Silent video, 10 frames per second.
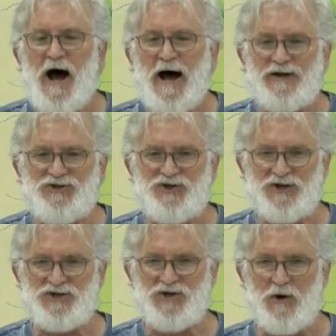I
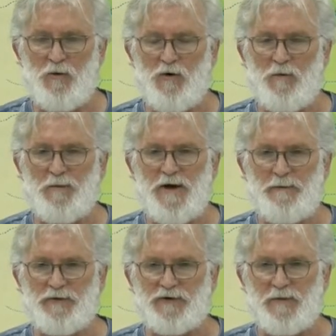just don't want
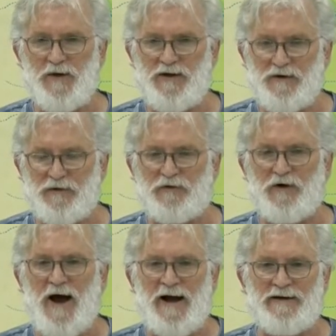people to be
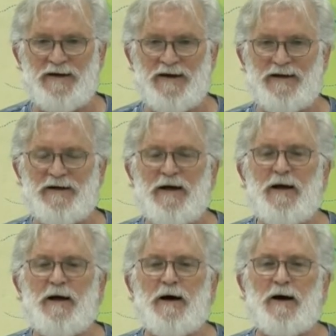distracted
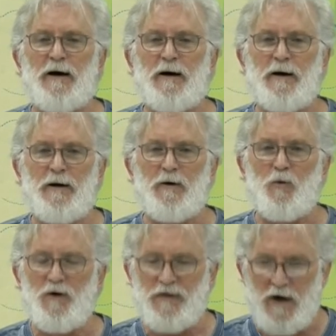
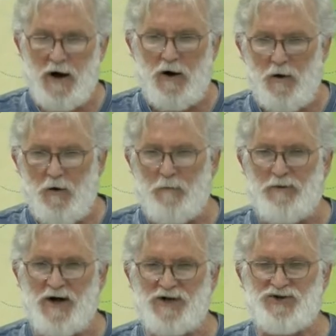with a whole
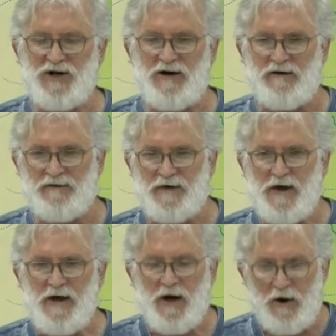bunch of,
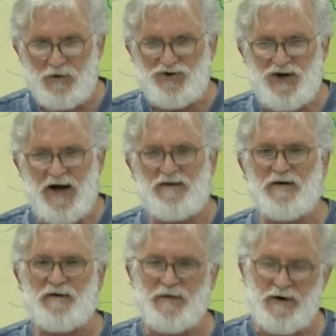oh, check
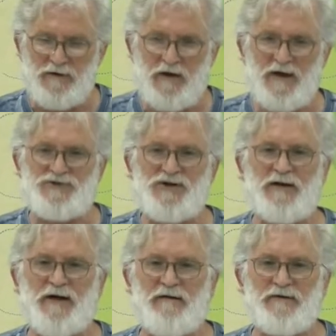this verse out,
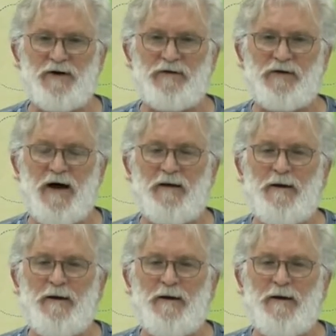check that verse out,